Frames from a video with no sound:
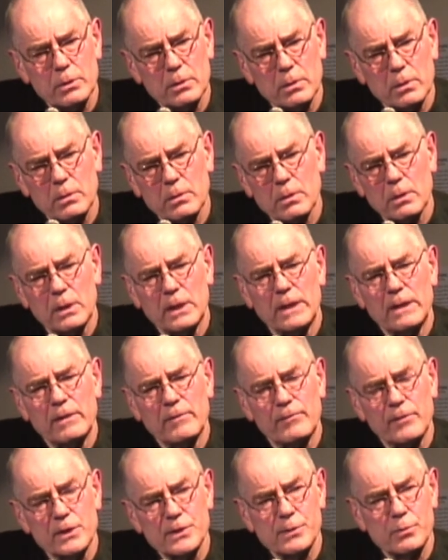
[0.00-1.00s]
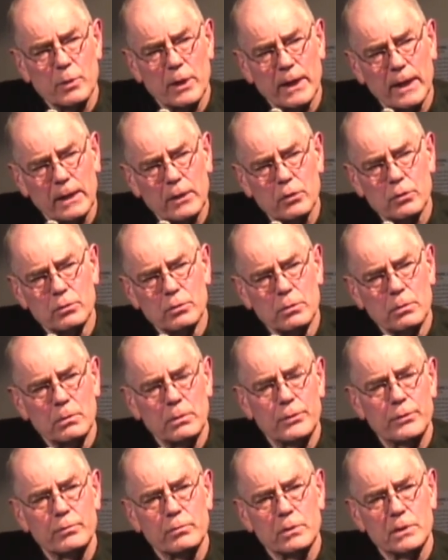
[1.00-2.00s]
book, and the first one I
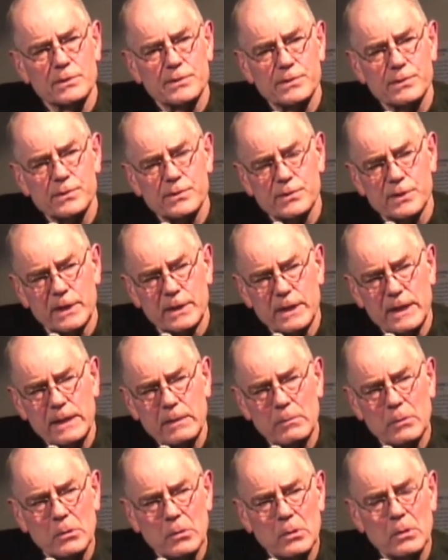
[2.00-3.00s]
called was Sydney.